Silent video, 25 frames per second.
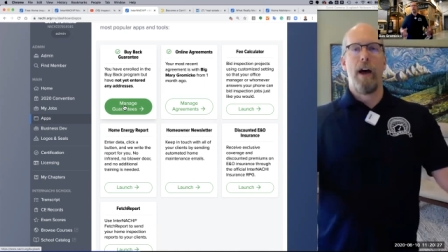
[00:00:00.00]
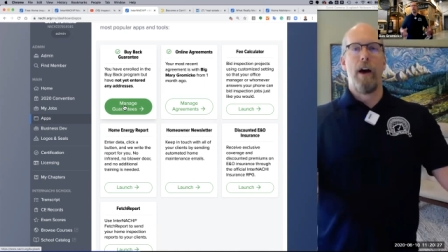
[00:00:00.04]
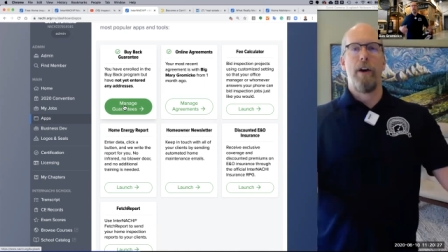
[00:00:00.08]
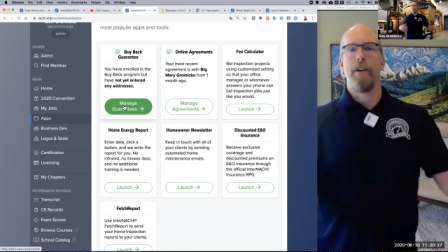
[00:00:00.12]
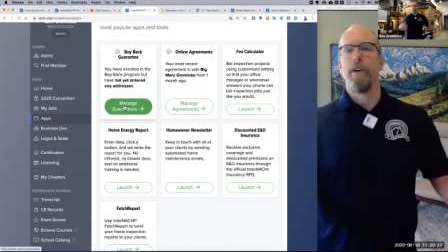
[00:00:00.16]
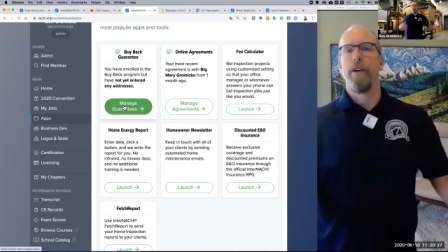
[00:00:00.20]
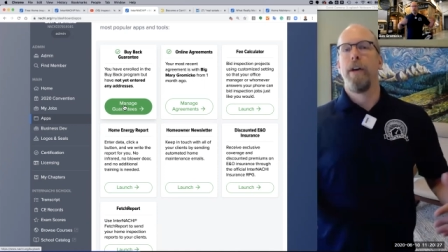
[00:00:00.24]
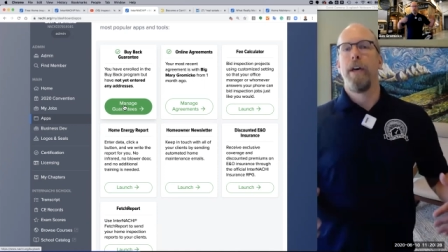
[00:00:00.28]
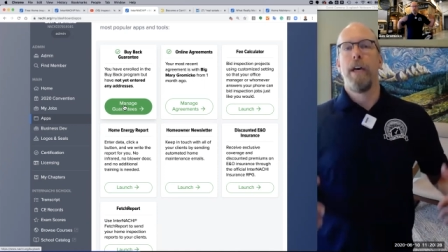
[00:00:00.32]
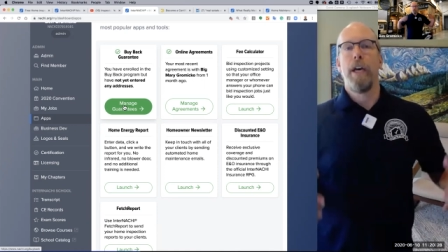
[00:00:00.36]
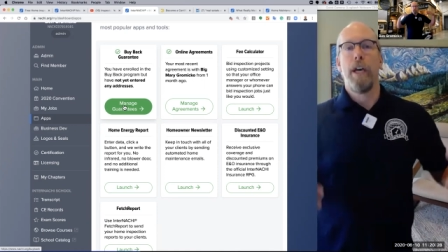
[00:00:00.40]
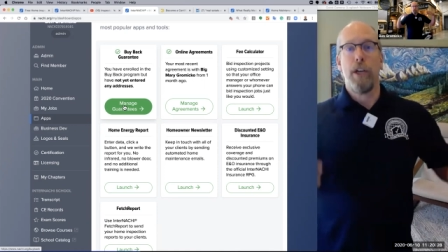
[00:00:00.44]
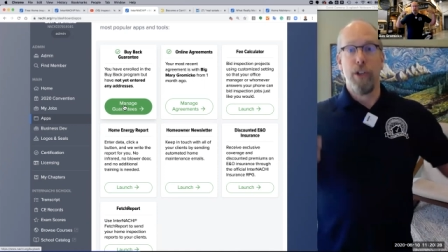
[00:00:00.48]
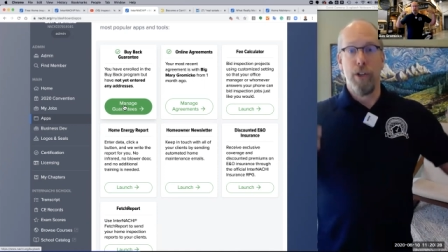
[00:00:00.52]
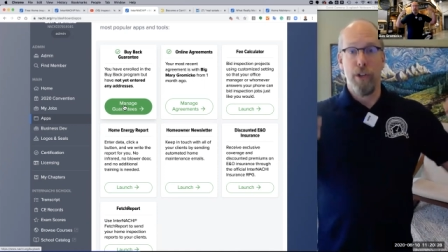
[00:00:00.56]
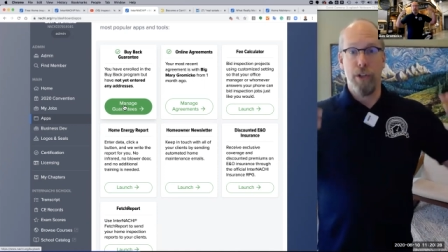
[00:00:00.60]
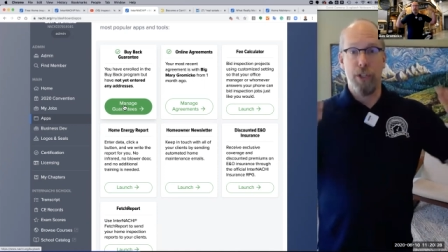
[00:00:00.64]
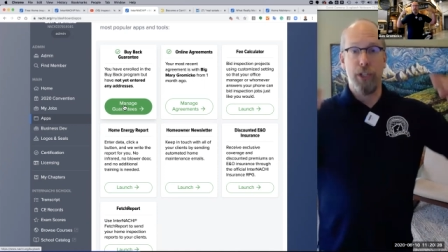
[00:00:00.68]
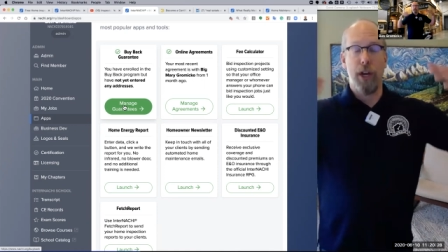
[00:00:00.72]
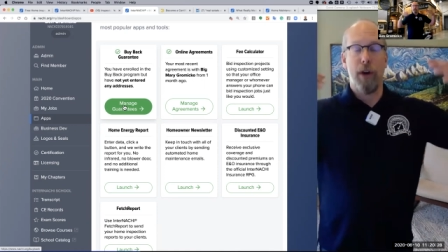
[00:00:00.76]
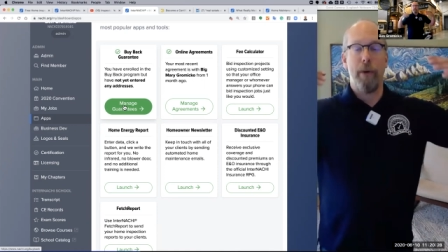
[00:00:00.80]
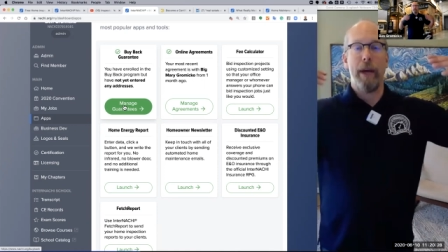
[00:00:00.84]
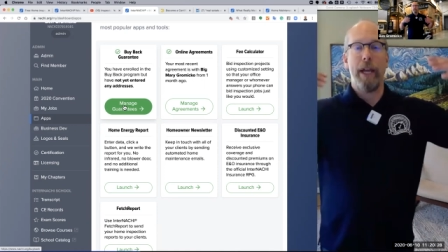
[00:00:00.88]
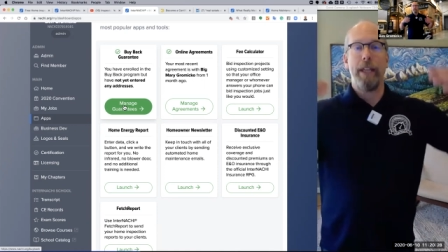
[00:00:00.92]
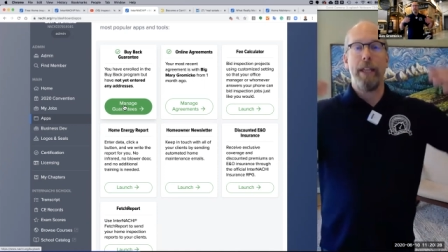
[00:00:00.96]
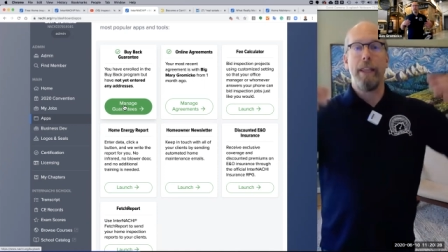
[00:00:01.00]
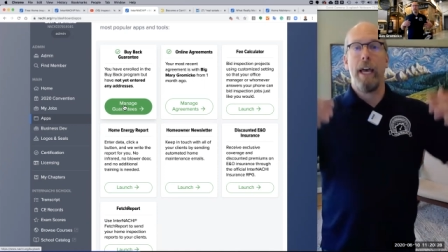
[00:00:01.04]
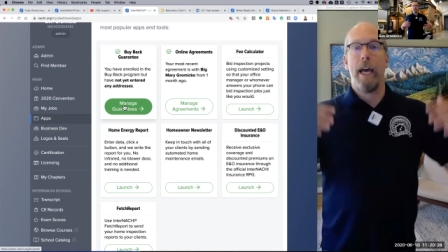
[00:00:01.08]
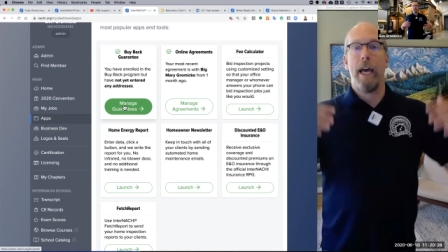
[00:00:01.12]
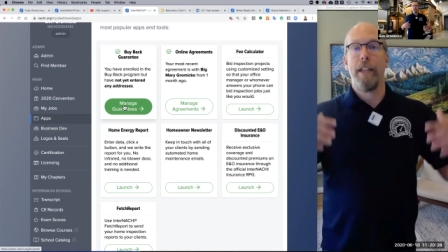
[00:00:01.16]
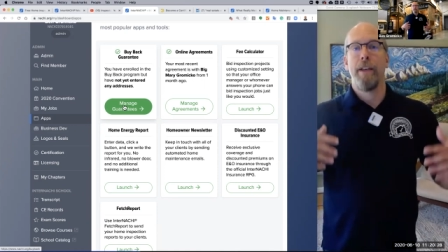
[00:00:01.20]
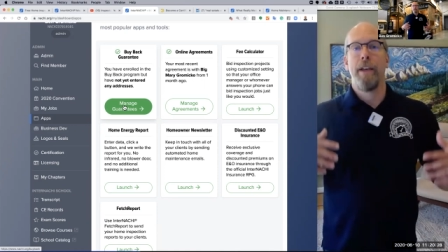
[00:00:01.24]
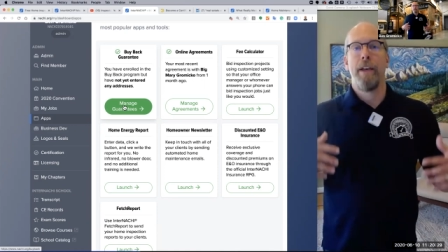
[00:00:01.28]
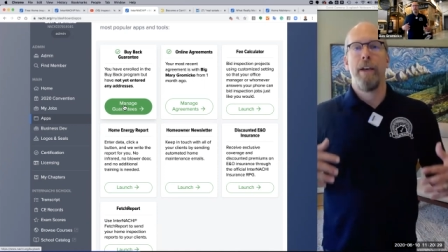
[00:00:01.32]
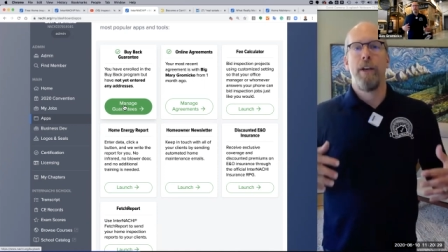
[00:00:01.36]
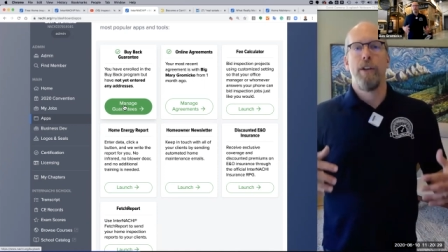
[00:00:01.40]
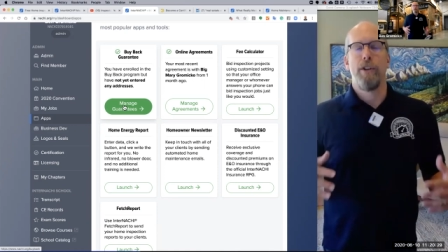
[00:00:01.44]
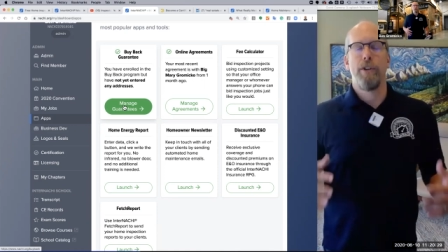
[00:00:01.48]
you're showing that
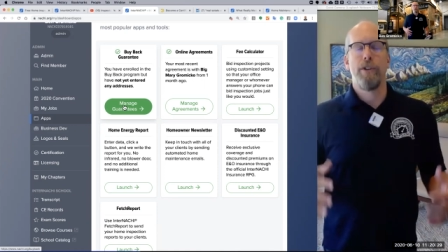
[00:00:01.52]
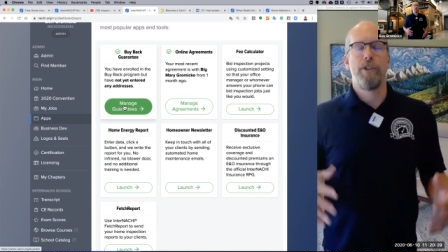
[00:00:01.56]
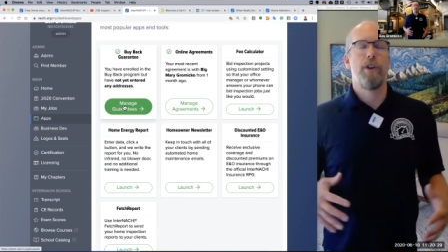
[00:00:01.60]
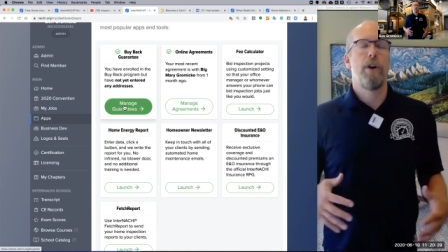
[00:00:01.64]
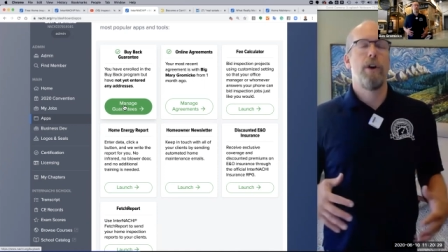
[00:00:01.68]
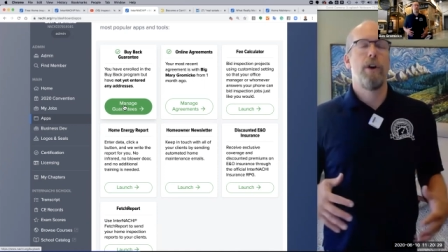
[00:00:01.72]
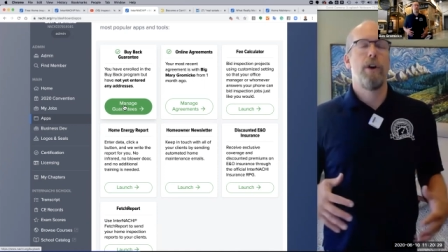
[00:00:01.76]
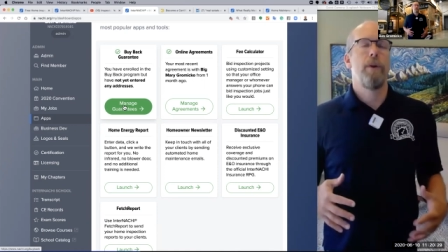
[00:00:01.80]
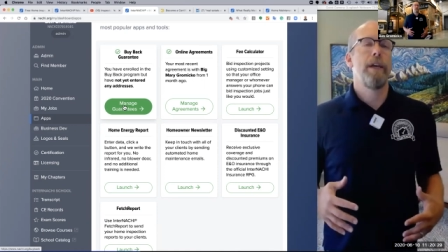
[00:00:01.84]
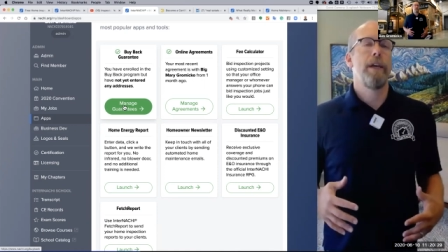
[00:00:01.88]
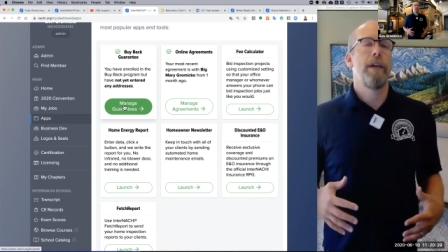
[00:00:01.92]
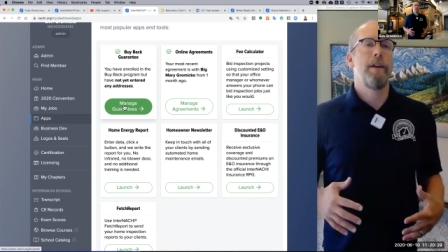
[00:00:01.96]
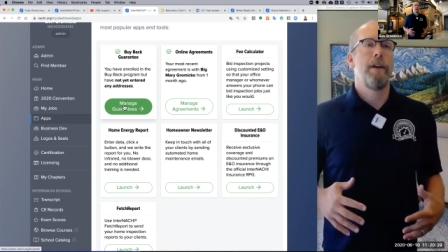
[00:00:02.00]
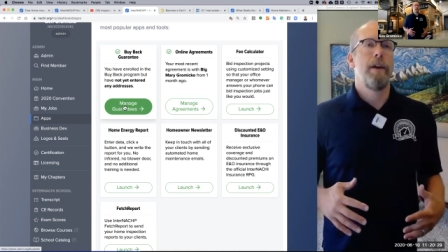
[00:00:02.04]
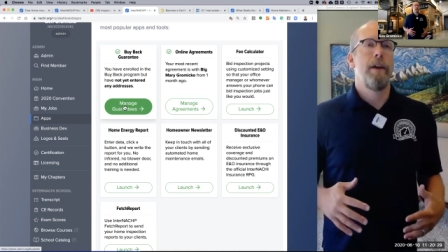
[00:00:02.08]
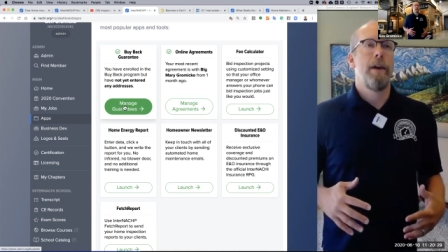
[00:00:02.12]
you're showing